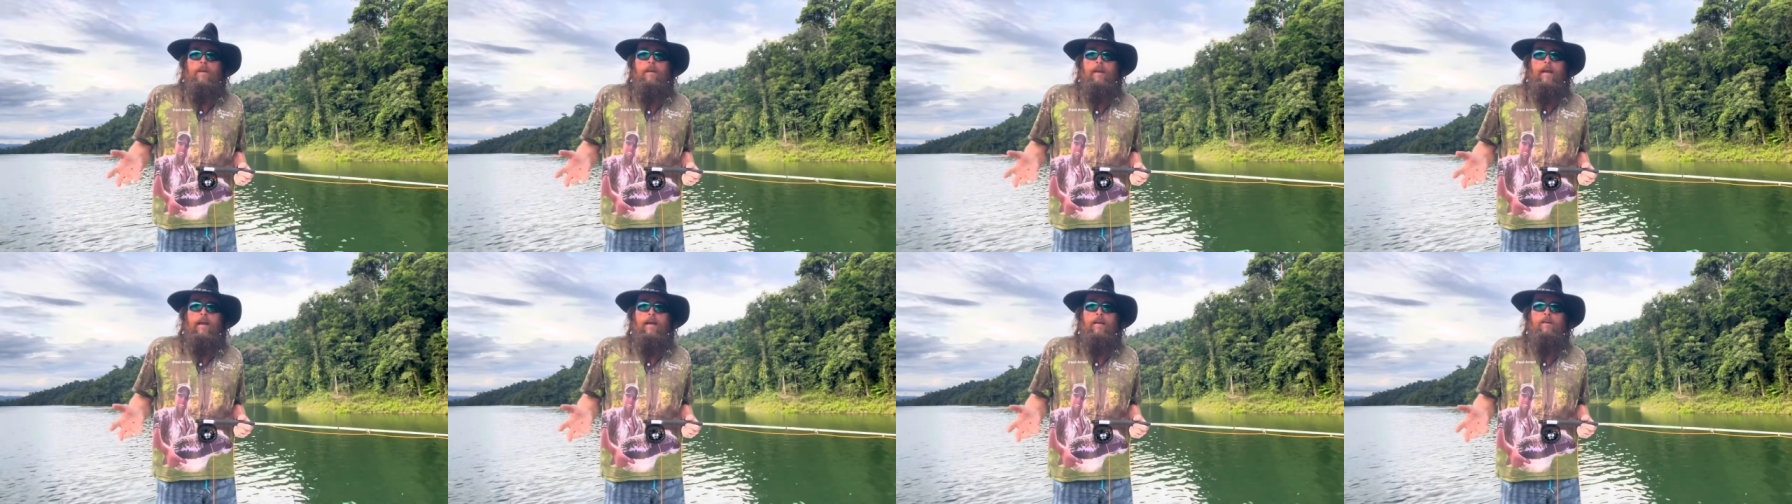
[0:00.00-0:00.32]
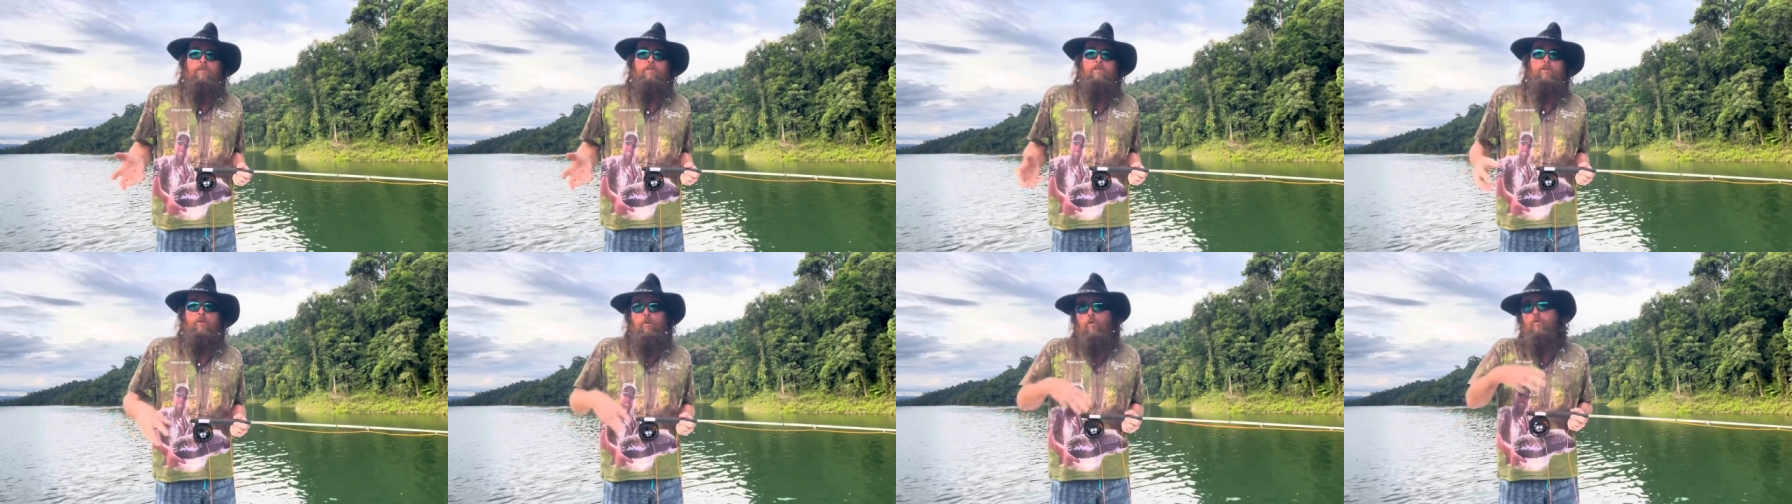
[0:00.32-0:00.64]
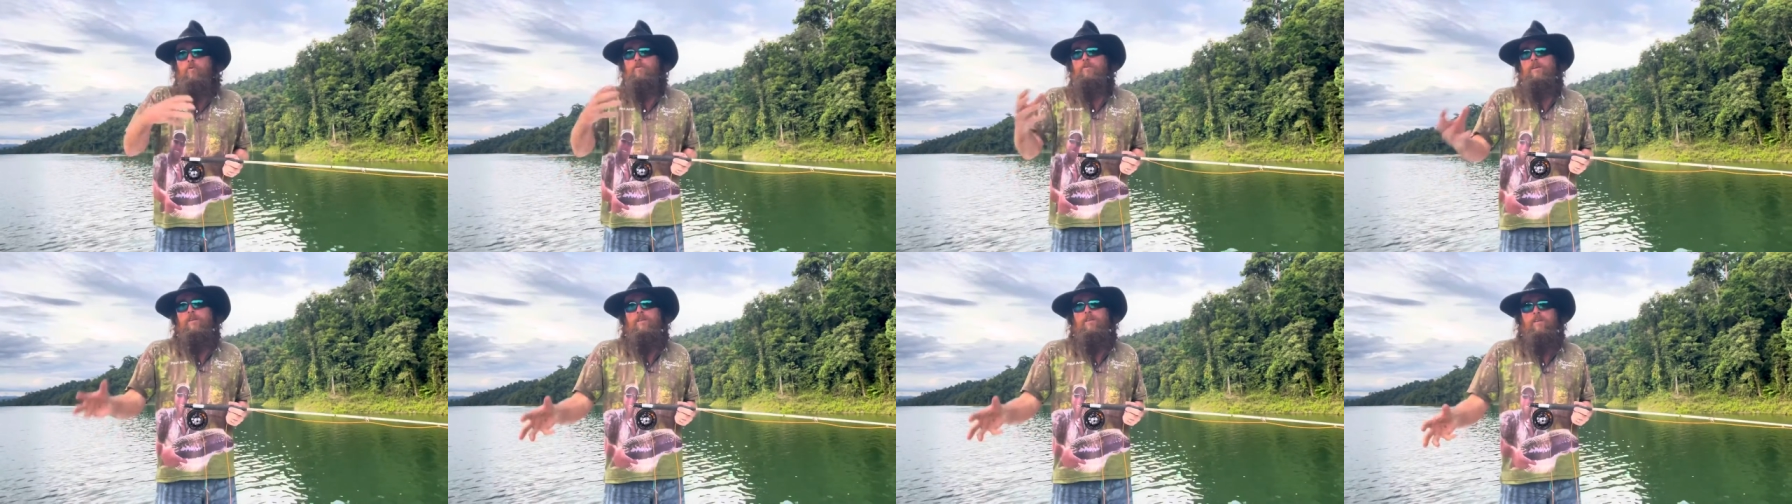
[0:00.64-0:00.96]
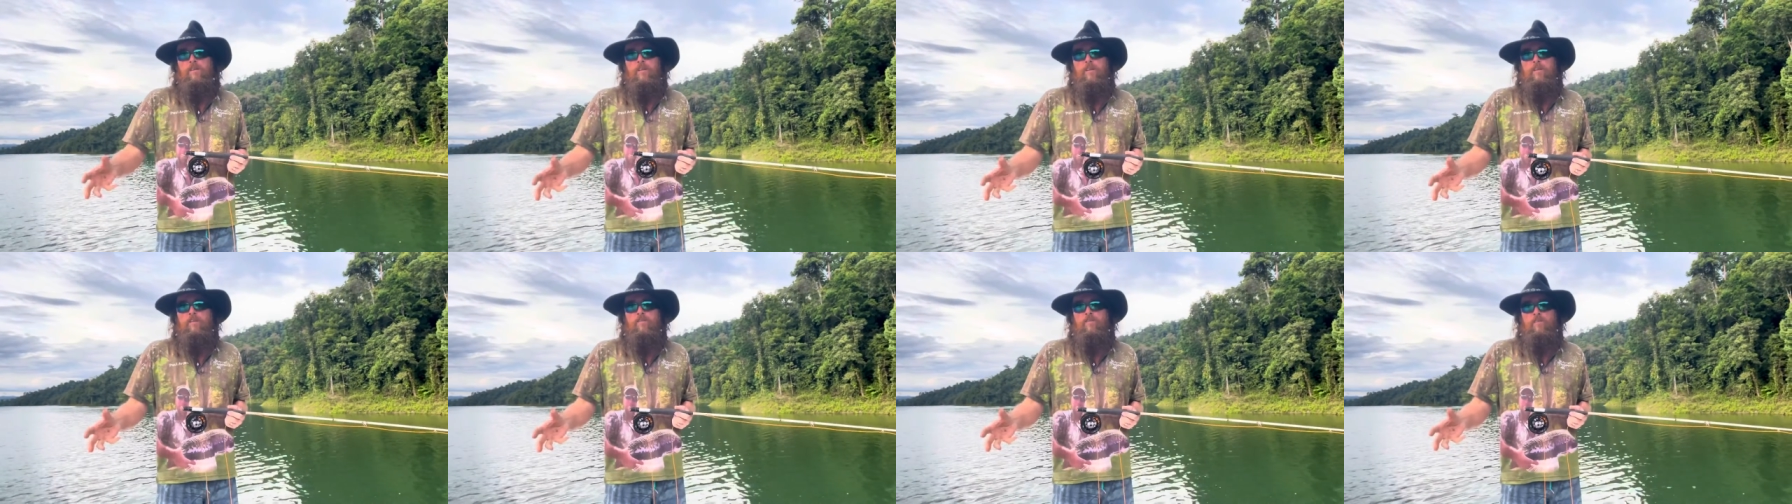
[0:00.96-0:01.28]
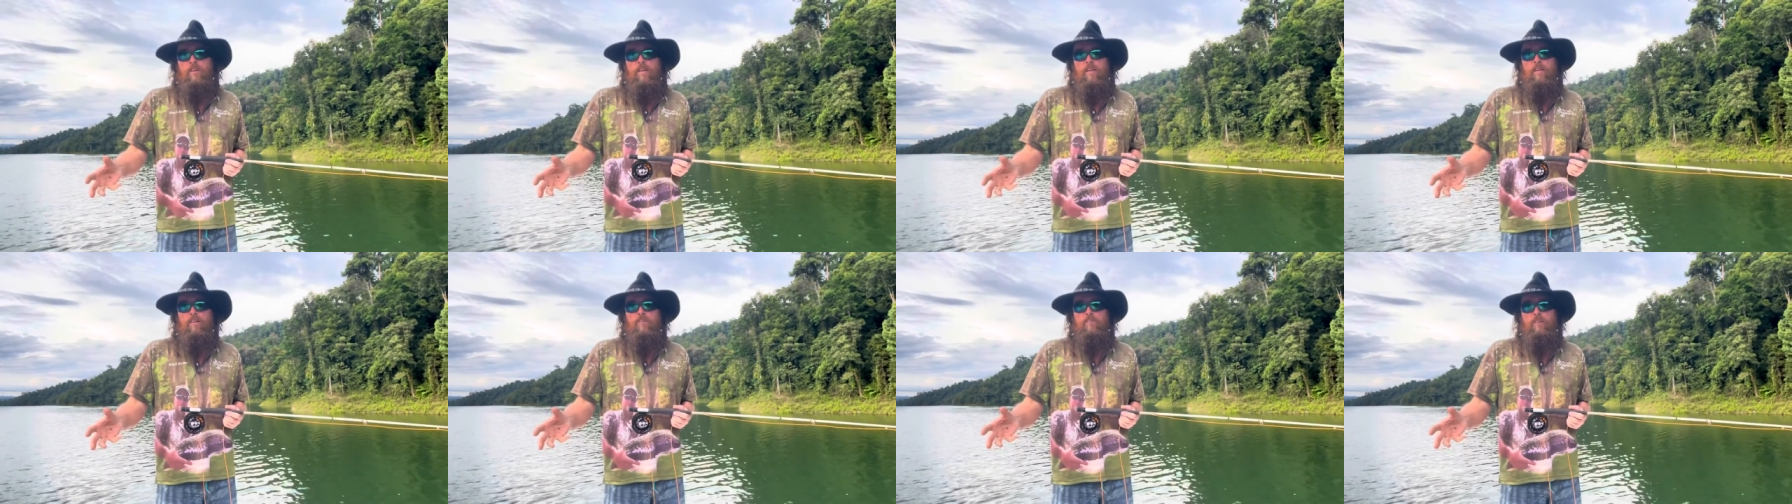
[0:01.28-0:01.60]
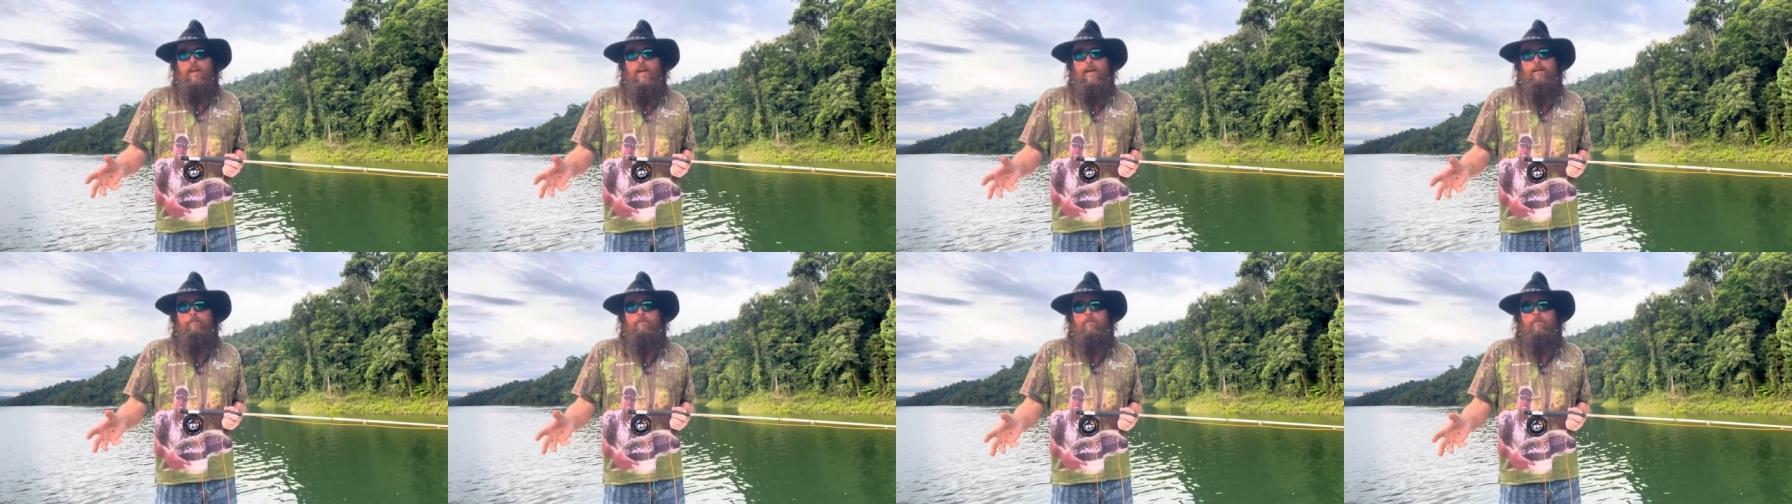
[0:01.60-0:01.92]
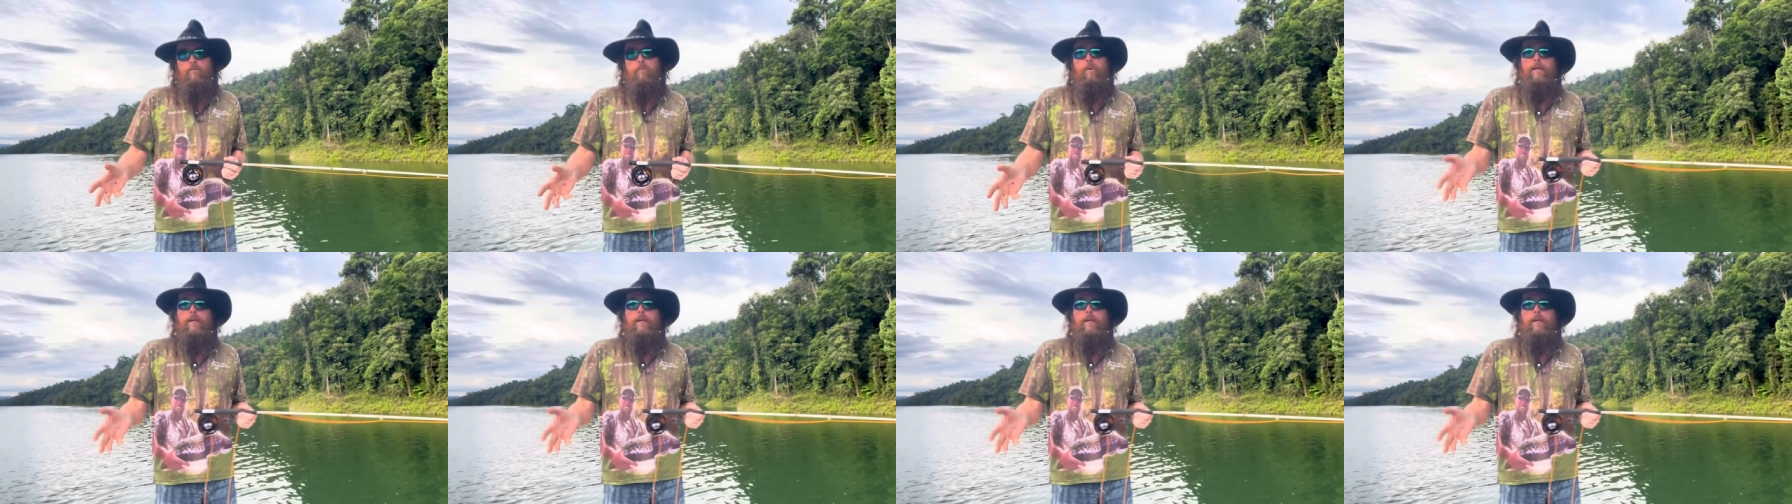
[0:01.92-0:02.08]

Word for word: And using these six steps,